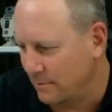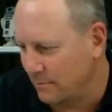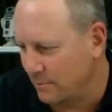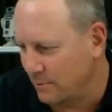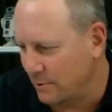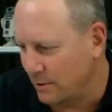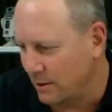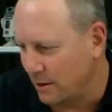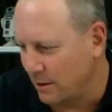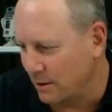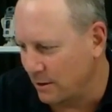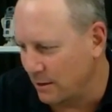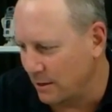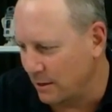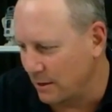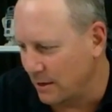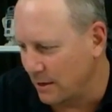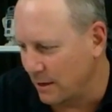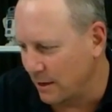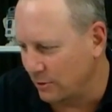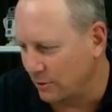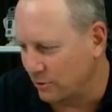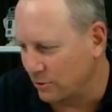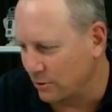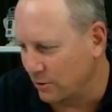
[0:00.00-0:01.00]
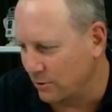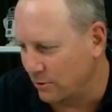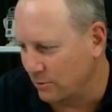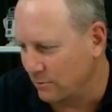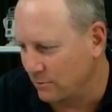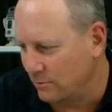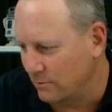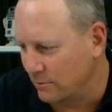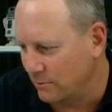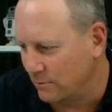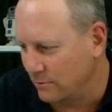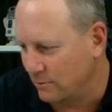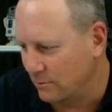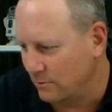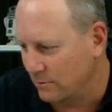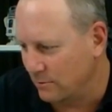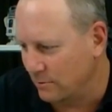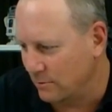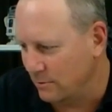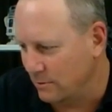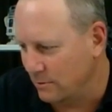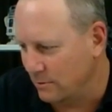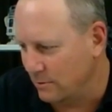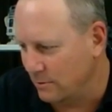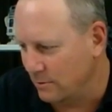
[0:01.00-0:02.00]
We don't need that, Joel.
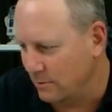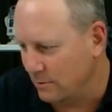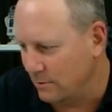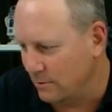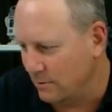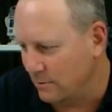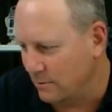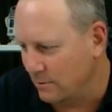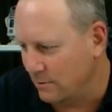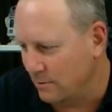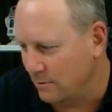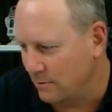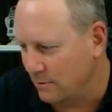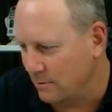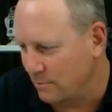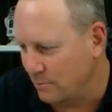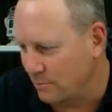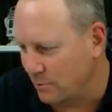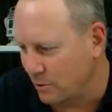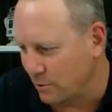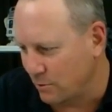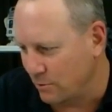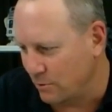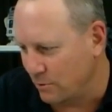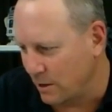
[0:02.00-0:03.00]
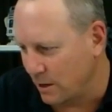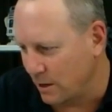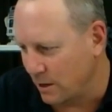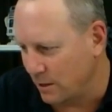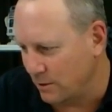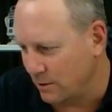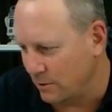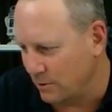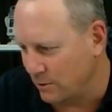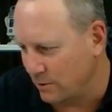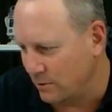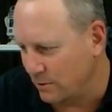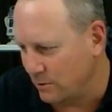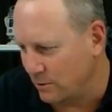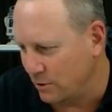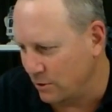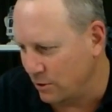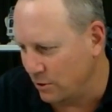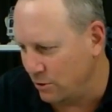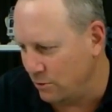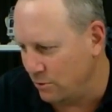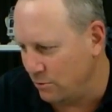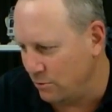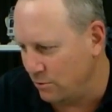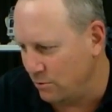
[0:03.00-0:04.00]
A good day to
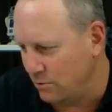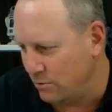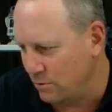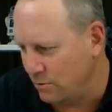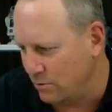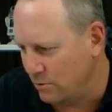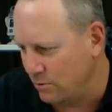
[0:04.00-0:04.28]
you.